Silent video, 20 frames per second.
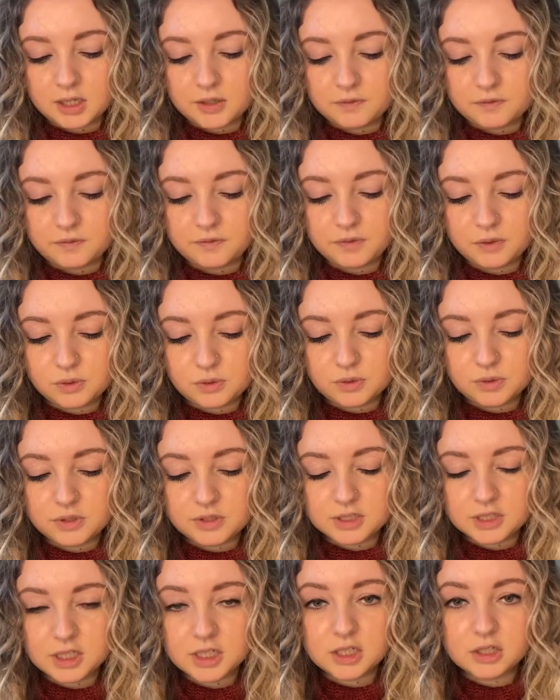4's
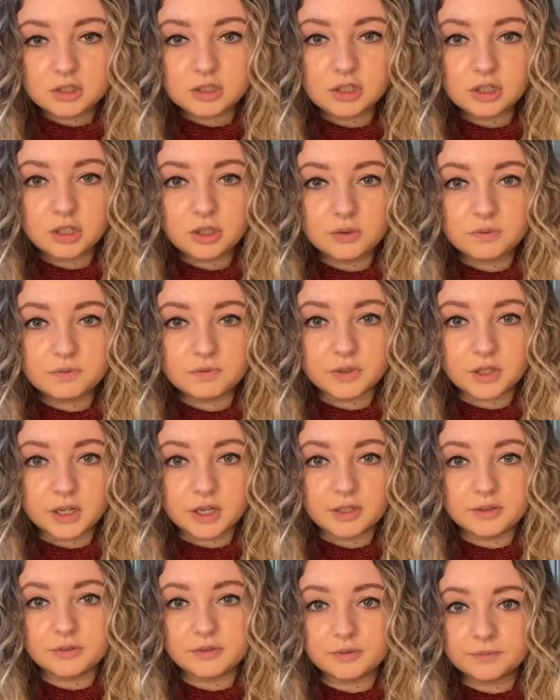into
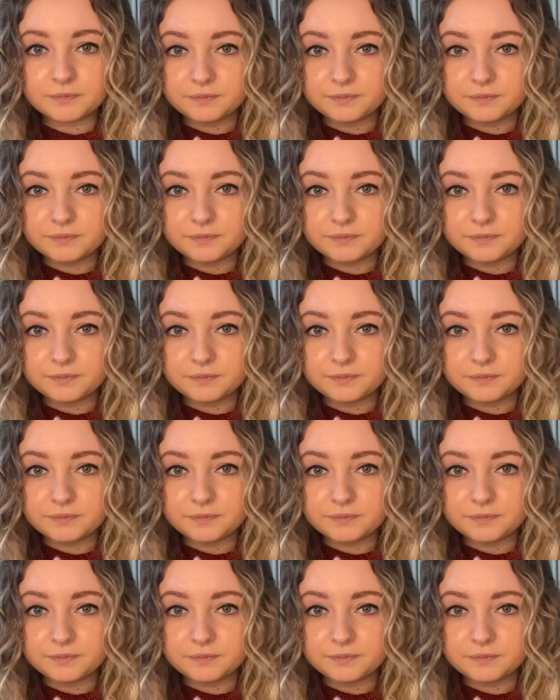5.